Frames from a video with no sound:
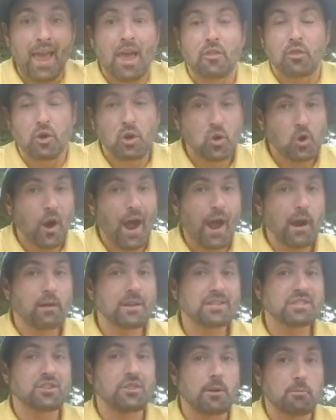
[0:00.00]
The crown
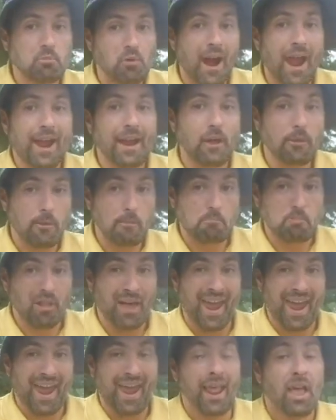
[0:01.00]
is the brain of the
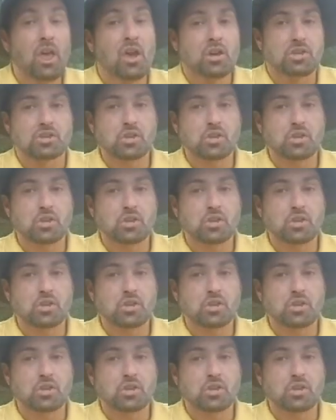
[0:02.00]
plant.